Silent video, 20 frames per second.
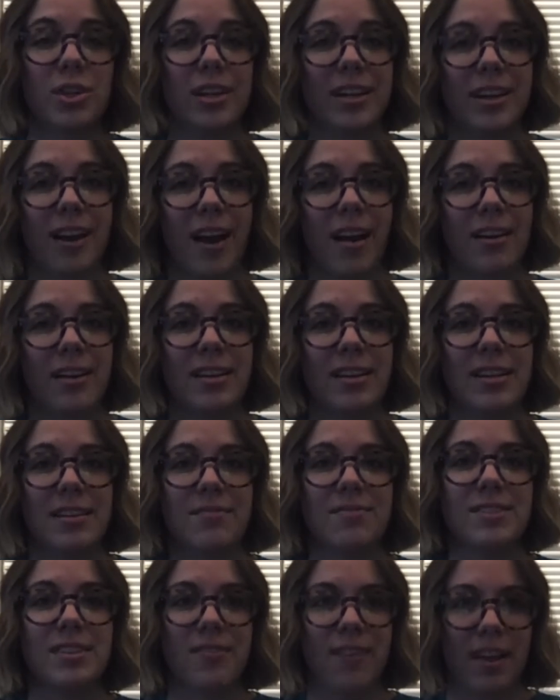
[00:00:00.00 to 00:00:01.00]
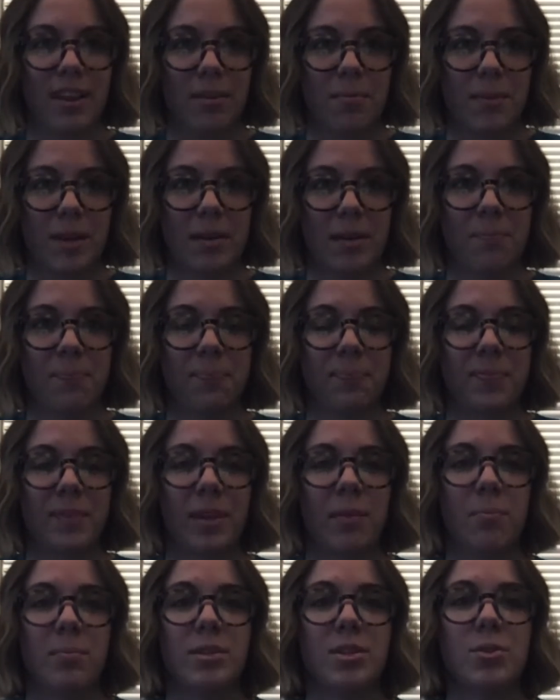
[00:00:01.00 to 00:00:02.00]
and cognitive development.
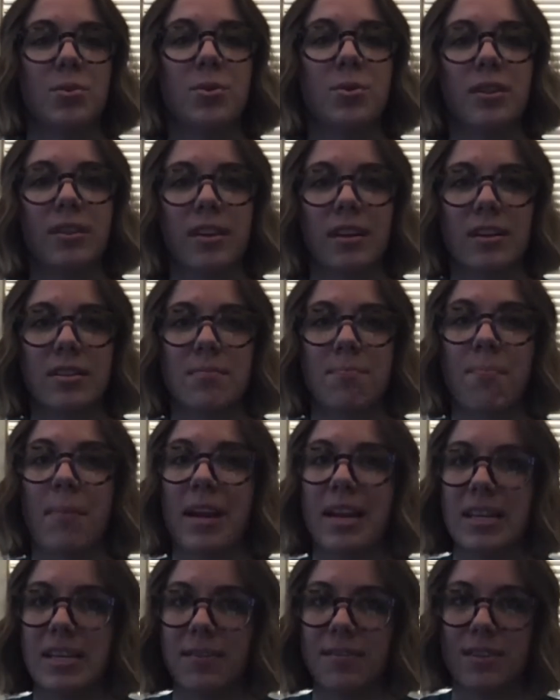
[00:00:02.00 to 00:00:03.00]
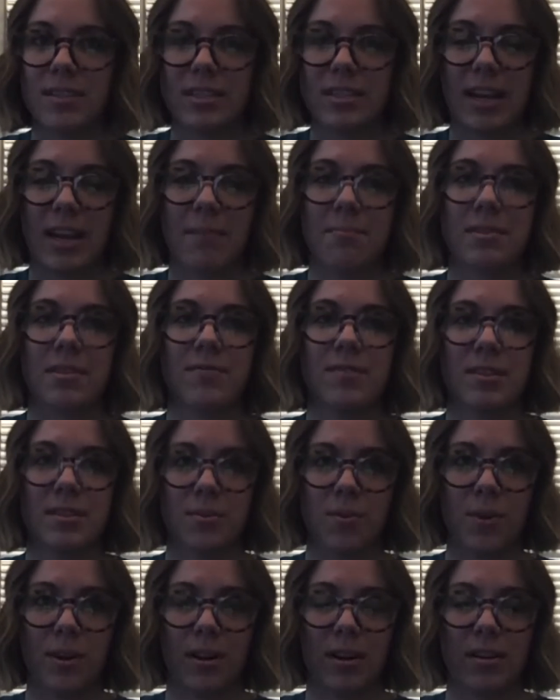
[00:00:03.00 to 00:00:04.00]
There's many different types of
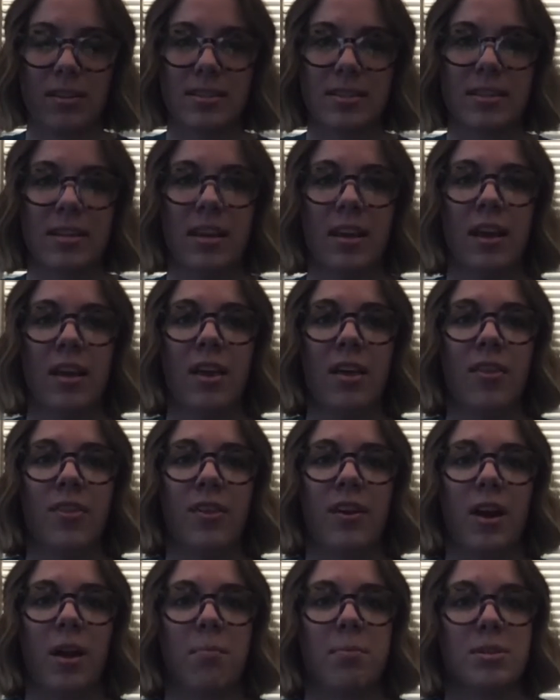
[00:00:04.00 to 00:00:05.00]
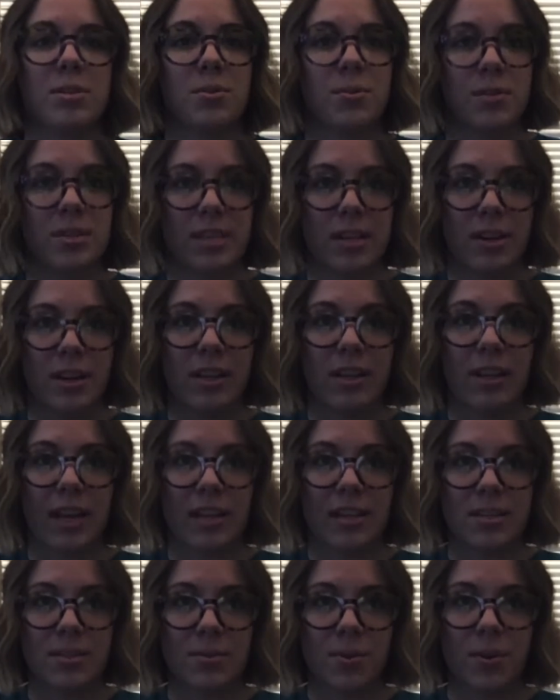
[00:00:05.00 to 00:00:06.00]
disorders. There are pituitary gland
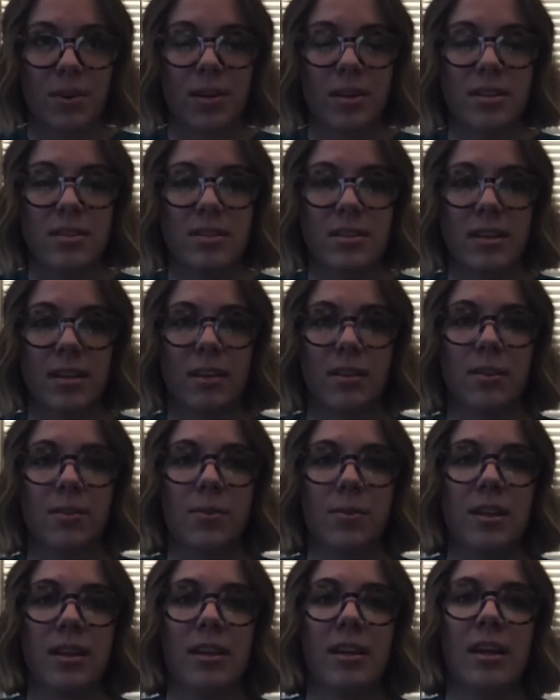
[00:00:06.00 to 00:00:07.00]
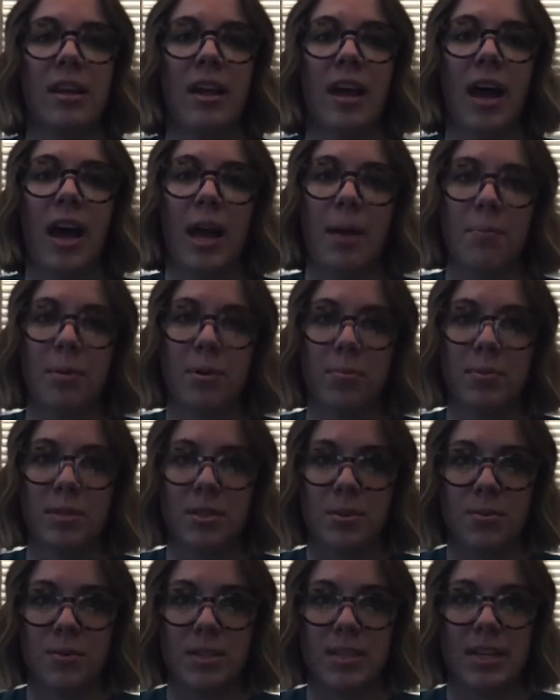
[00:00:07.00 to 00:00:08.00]
disorders, including
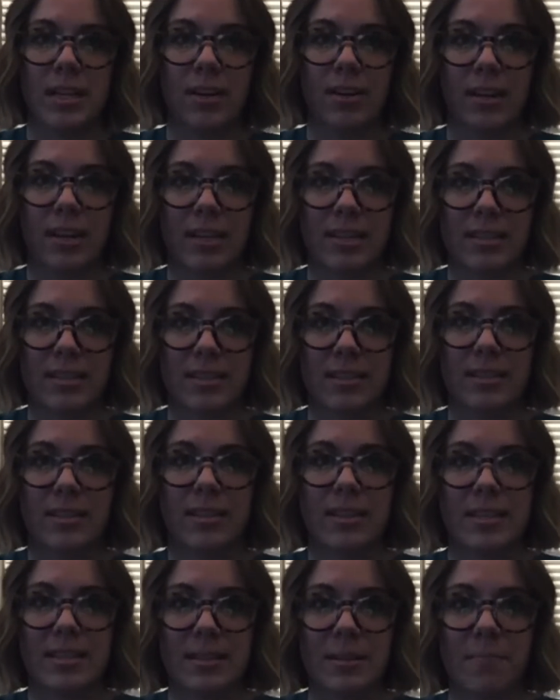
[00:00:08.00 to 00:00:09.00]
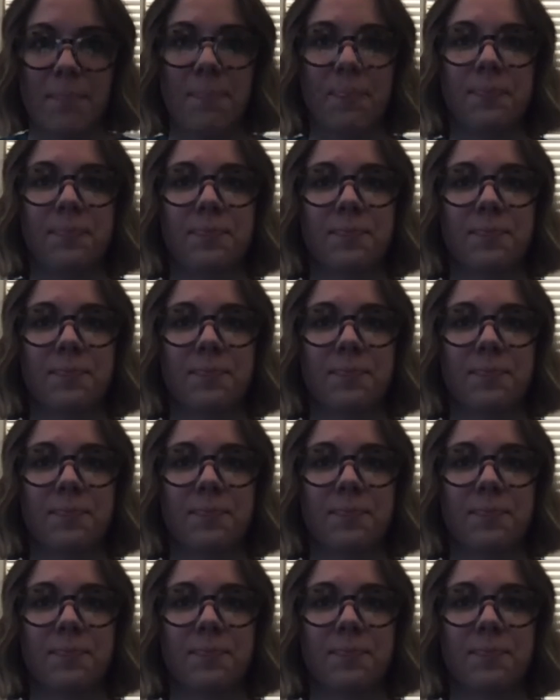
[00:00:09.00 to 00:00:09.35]
hypopituitarism,